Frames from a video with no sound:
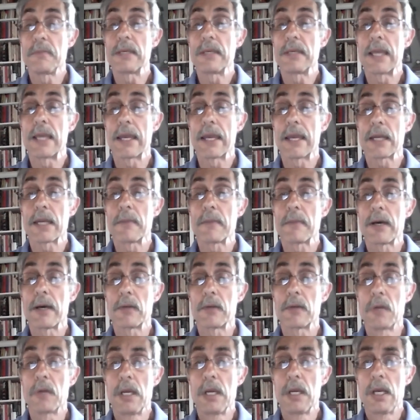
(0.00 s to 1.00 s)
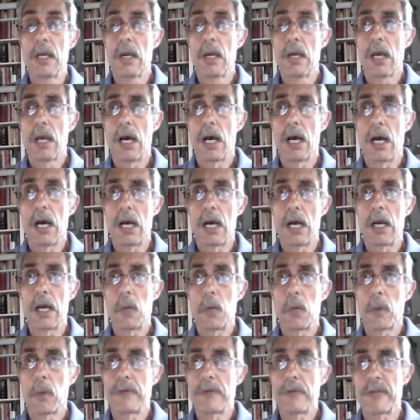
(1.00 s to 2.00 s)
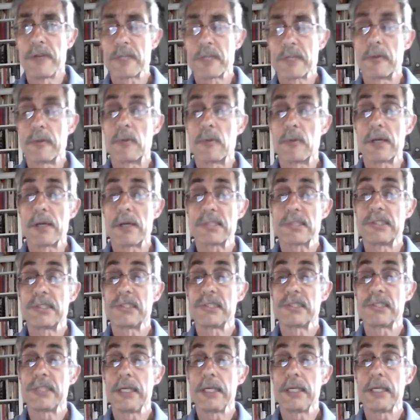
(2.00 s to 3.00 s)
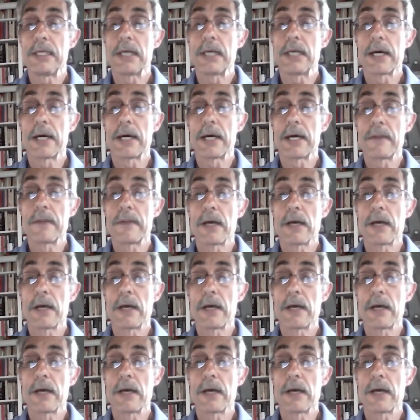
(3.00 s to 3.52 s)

began about Uh, what Richmond wants to see on,